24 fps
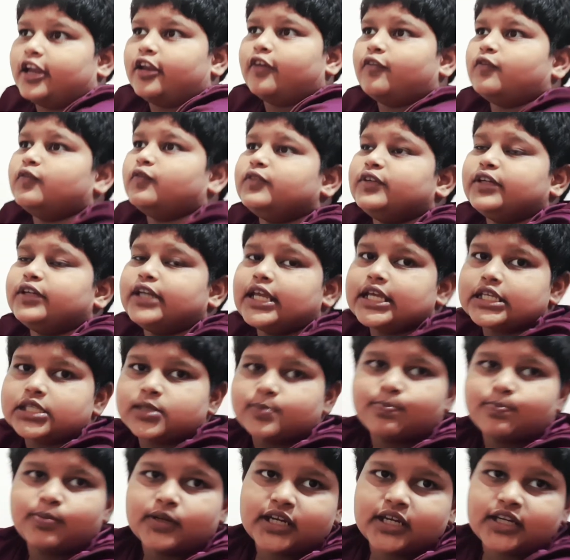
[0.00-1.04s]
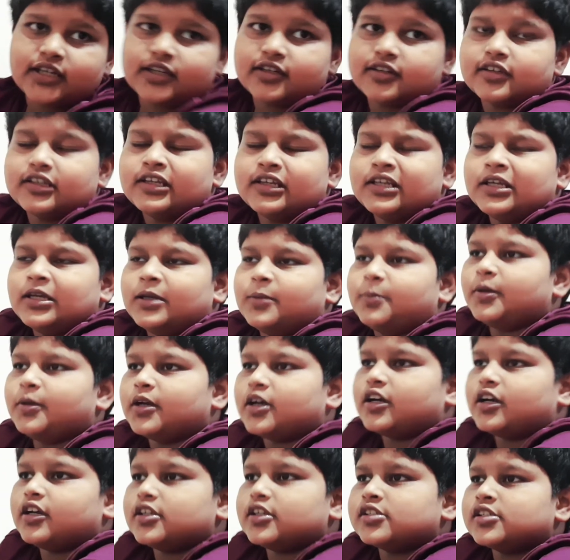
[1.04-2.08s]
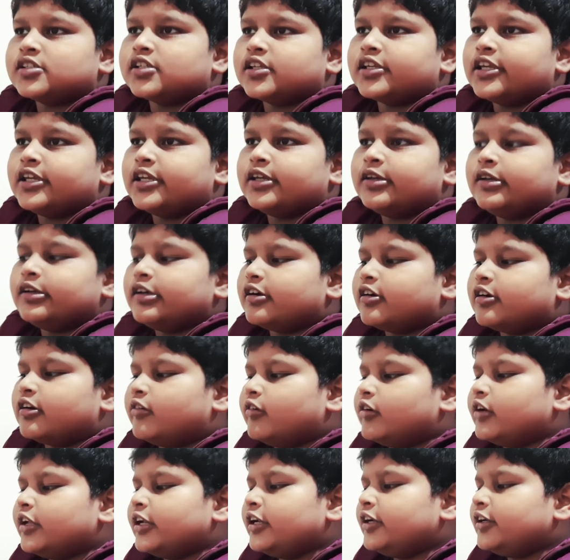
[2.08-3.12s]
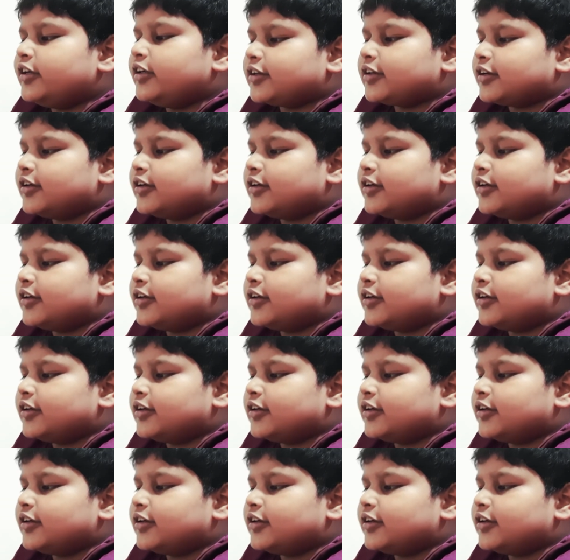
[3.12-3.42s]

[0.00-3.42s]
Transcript: of desperate because she couldn't